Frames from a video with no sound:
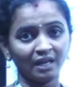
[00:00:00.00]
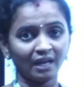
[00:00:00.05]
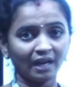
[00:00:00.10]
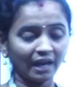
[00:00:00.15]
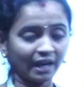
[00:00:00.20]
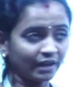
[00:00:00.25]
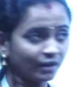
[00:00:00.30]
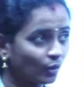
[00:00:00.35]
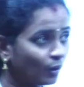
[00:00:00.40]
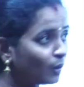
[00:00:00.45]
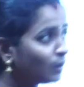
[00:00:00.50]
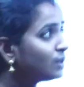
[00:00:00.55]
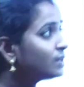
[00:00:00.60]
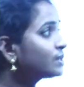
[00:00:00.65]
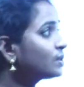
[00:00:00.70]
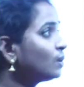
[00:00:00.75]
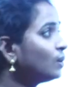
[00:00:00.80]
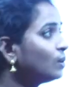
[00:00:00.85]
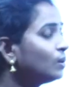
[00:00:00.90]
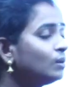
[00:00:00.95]
And
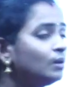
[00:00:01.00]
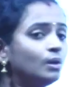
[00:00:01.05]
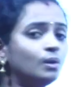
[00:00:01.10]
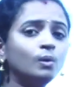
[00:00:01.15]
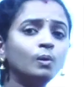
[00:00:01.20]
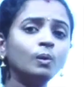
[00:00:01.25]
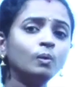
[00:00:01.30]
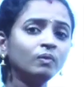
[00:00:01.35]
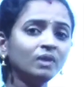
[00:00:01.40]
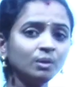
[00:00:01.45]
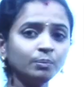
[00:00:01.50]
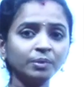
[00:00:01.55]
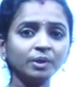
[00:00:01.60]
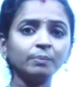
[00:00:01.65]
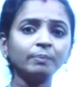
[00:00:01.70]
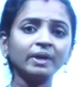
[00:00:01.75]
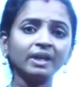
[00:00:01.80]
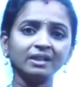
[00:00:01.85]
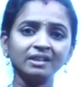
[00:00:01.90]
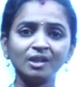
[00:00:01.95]
also who will
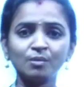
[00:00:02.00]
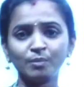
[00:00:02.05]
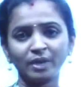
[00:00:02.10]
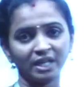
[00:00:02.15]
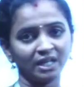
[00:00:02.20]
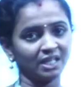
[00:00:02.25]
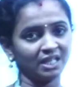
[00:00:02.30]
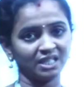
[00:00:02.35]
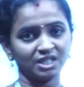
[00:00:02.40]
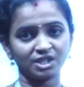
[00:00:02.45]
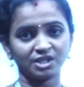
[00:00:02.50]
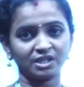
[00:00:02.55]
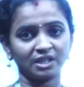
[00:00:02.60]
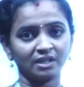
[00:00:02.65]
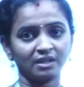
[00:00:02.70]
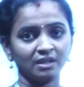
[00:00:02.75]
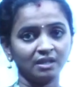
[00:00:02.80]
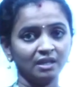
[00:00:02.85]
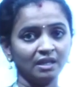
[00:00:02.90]
prepare the medication?